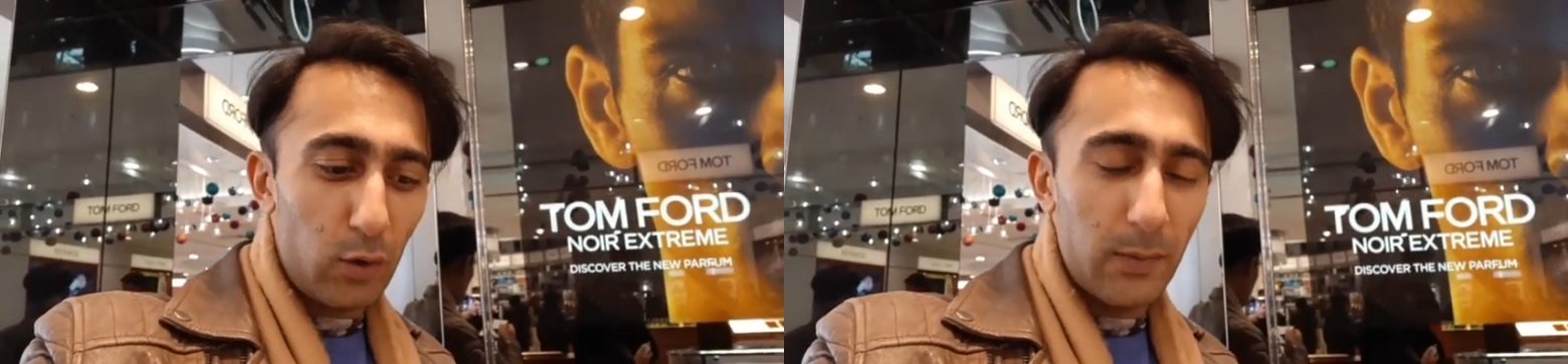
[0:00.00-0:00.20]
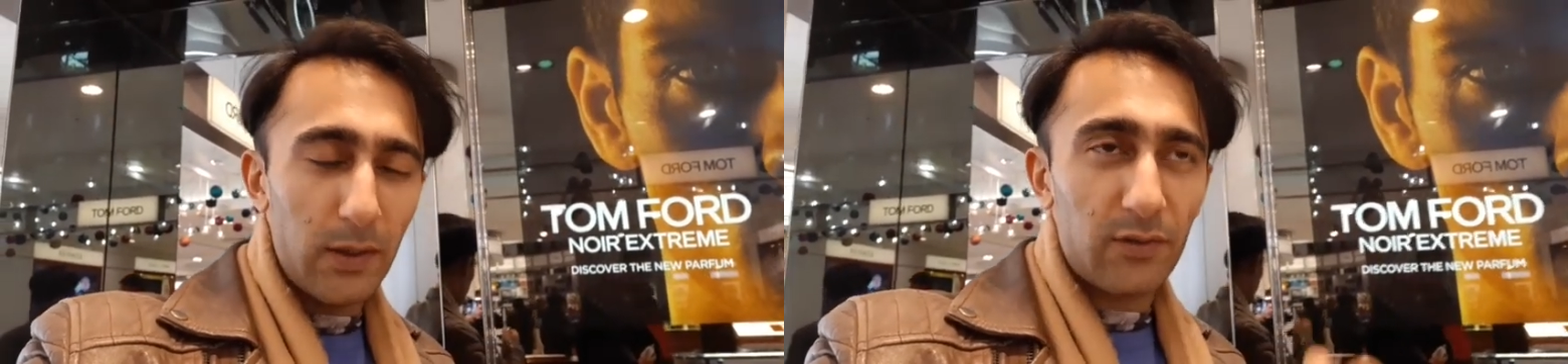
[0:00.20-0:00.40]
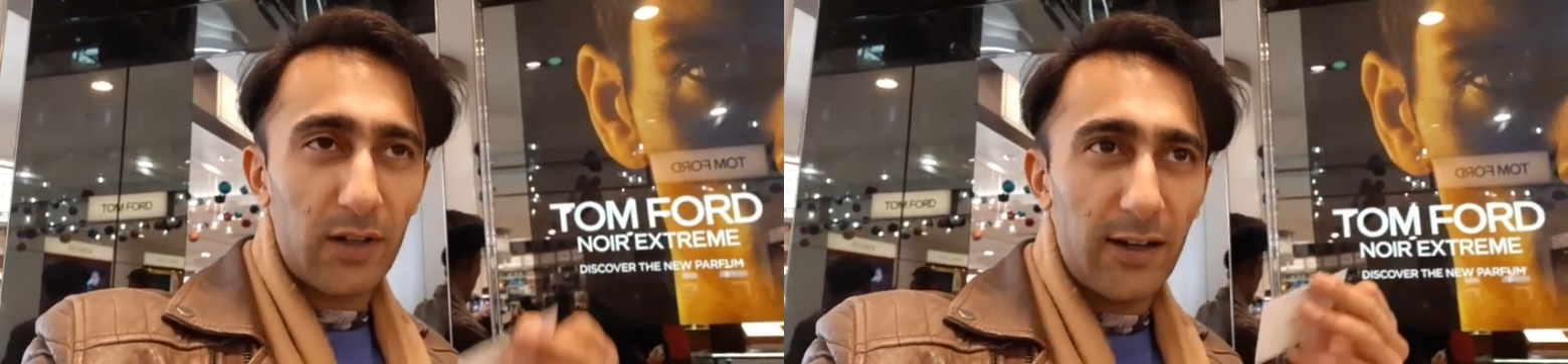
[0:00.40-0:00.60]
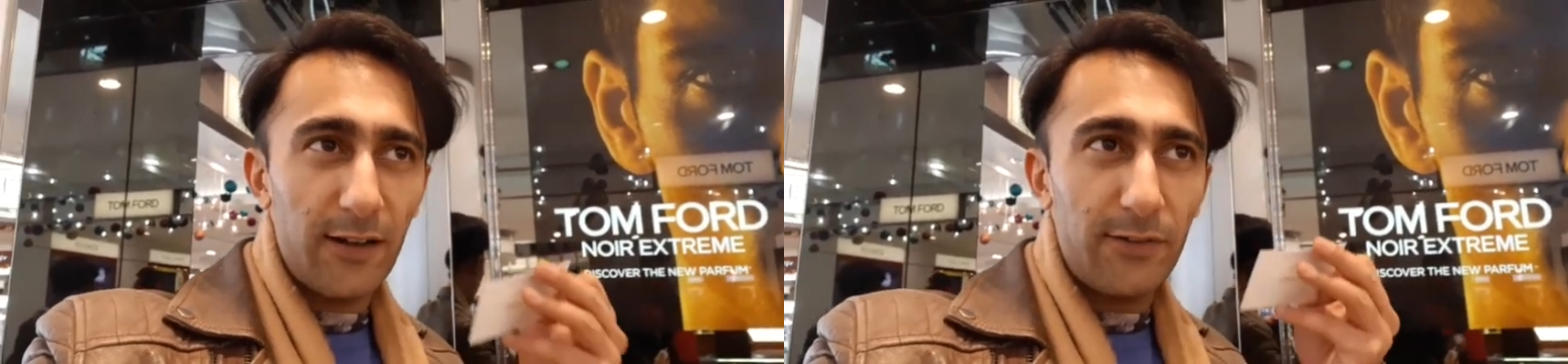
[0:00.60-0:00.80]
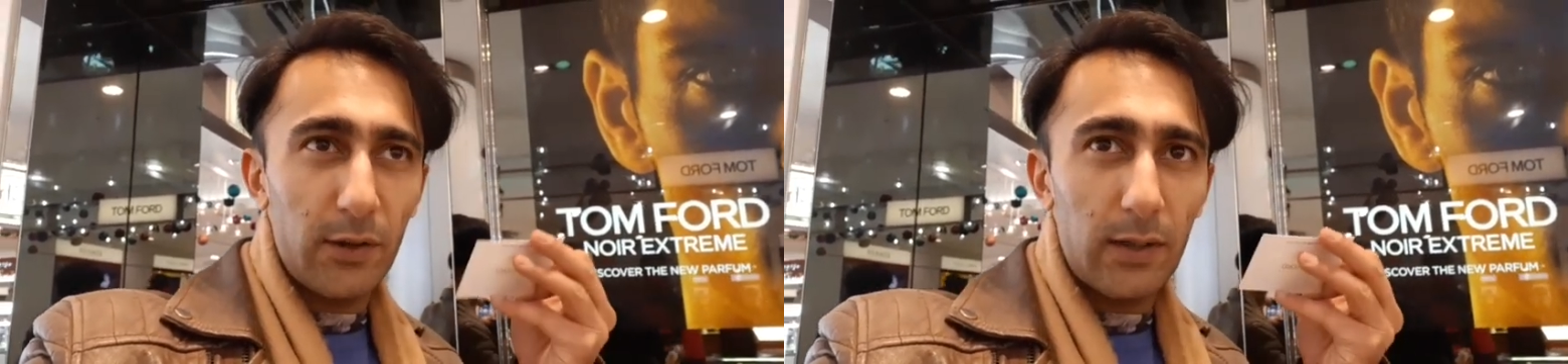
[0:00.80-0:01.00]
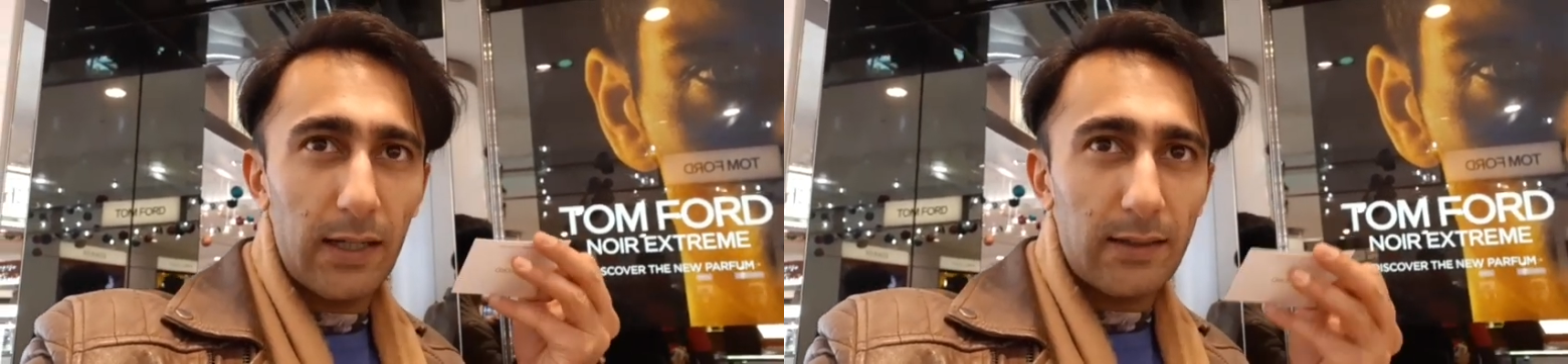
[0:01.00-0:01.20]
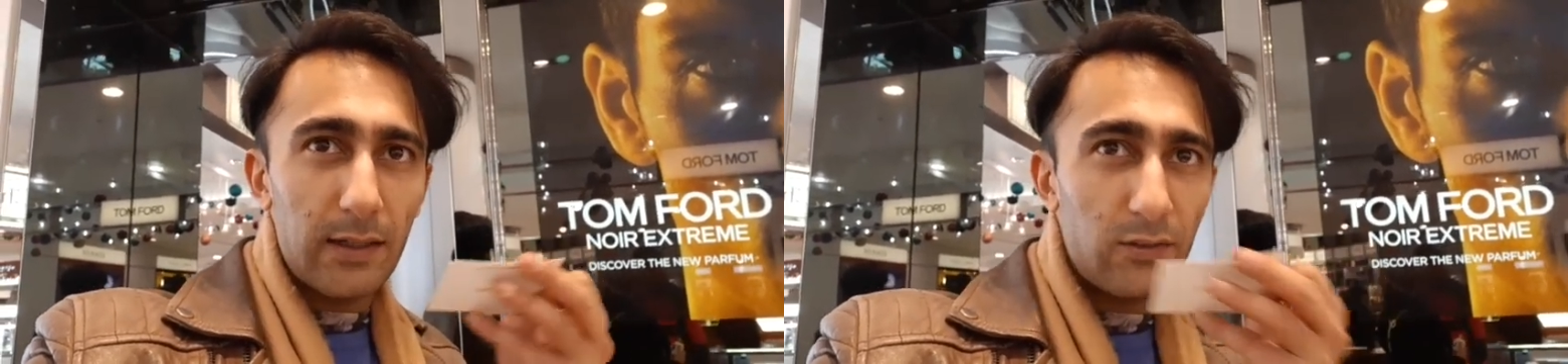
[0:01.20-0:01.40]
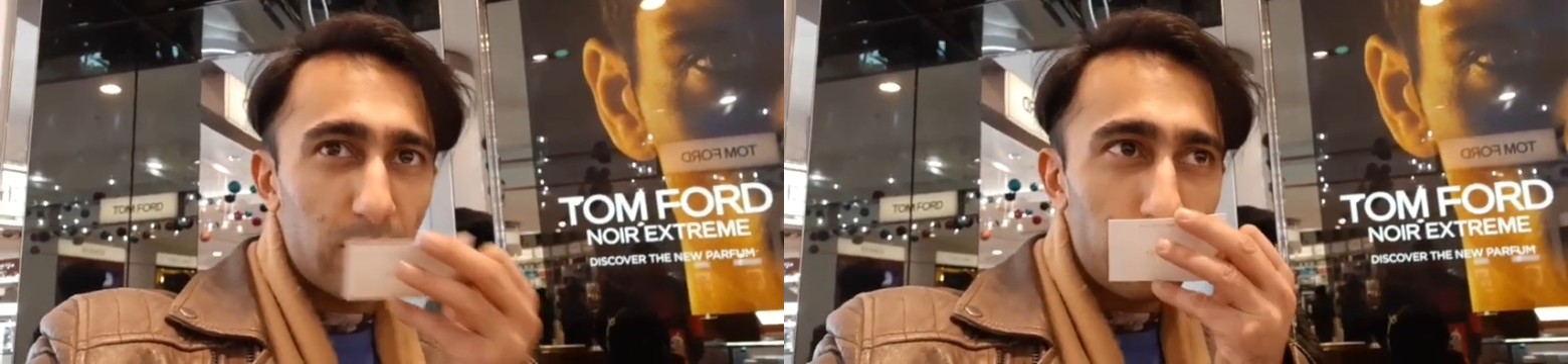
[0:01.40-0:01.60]
almost, I, feel like
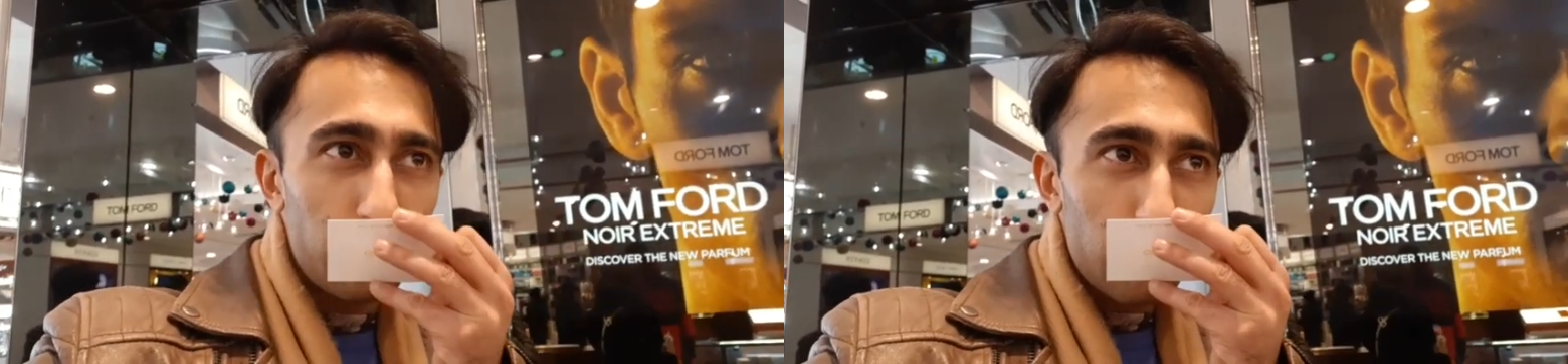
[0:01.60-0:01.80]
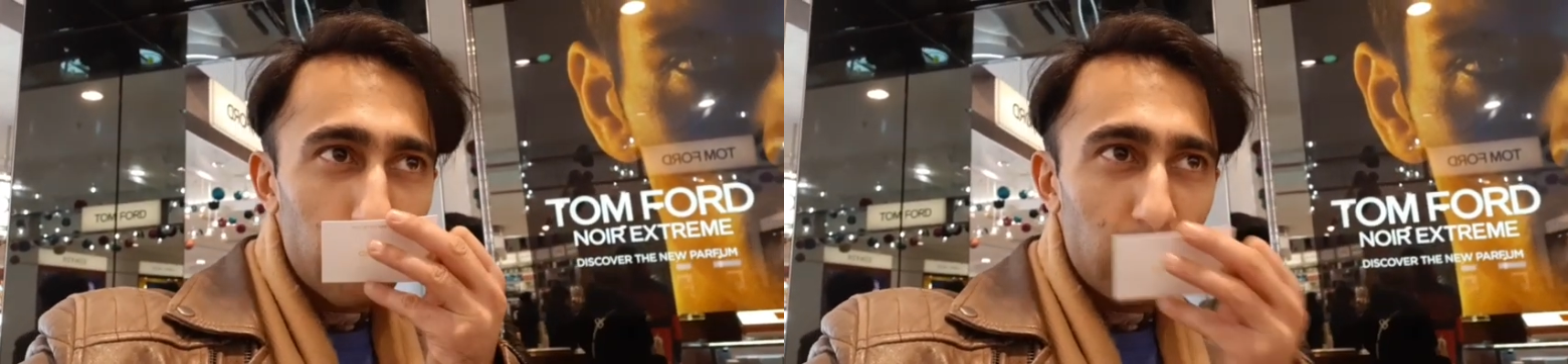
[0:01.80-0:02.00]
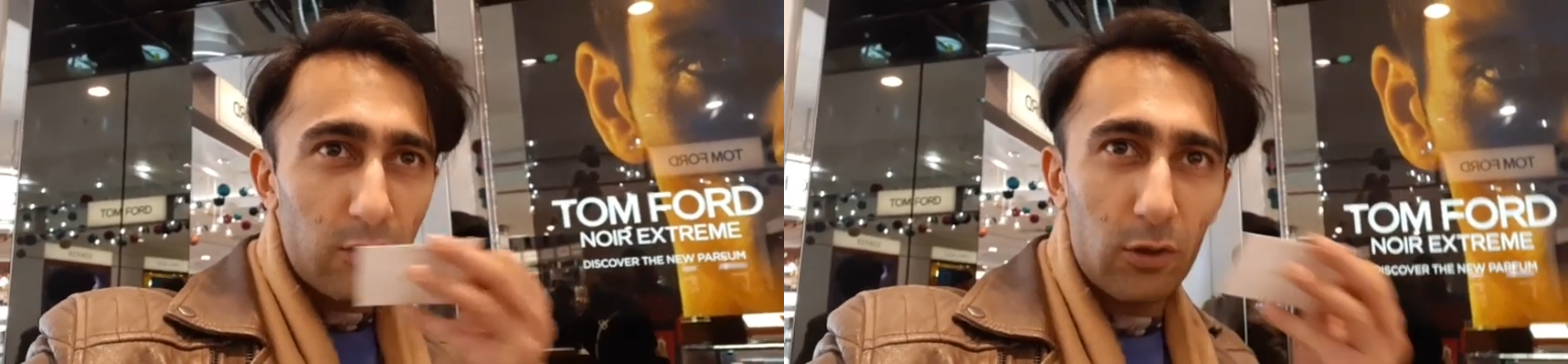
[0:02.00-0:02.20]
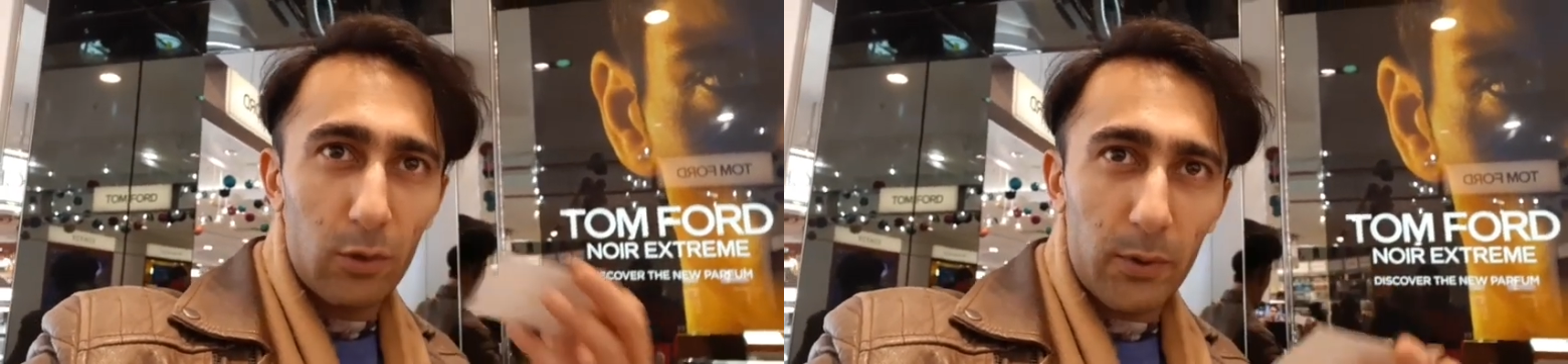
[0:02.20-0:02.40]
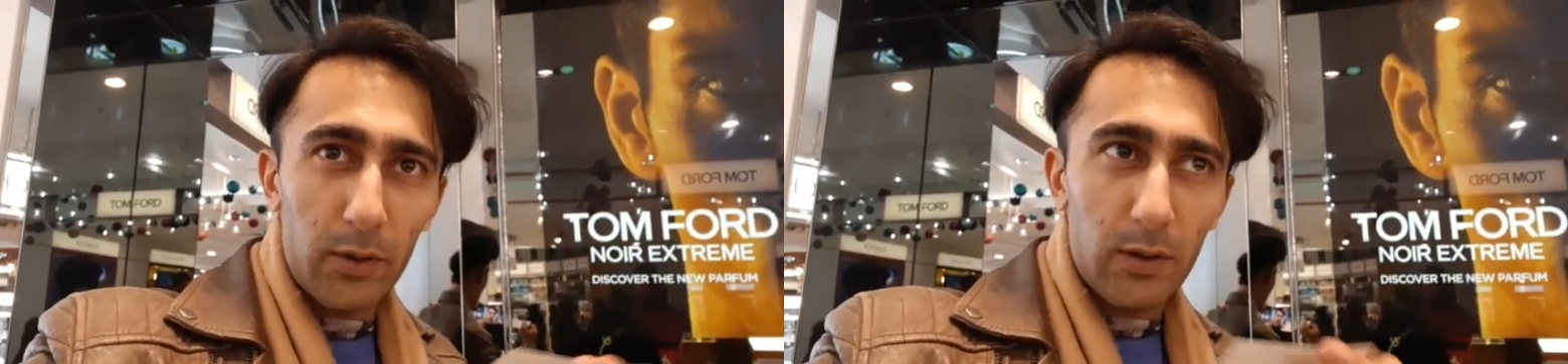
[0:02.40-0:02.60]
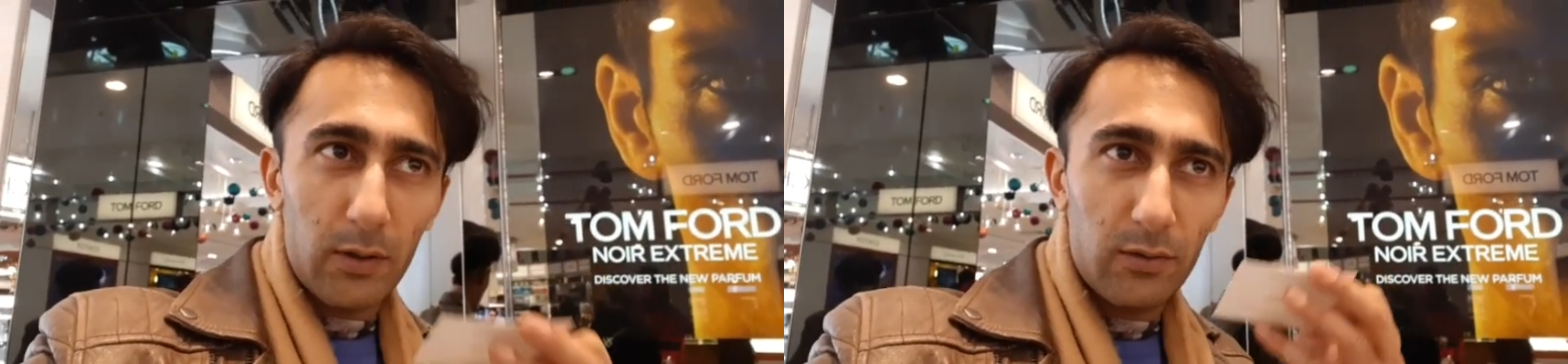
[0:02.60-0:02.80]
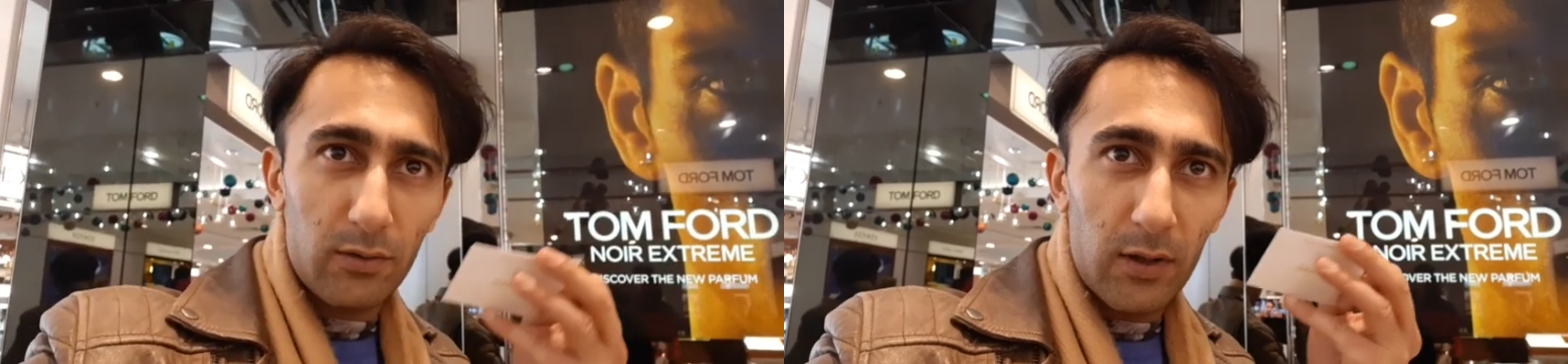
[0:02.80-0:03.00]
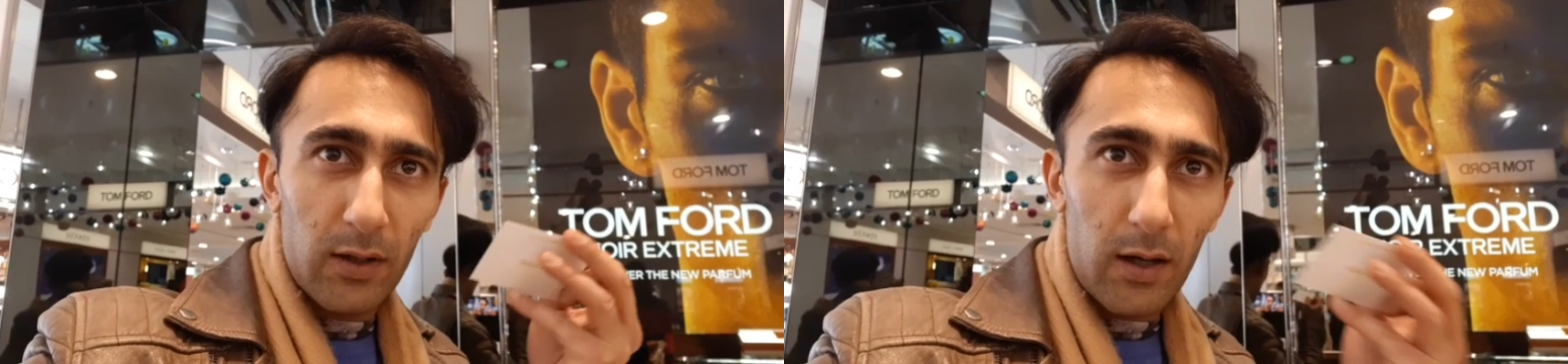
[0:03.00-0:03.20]
there's a tuberose,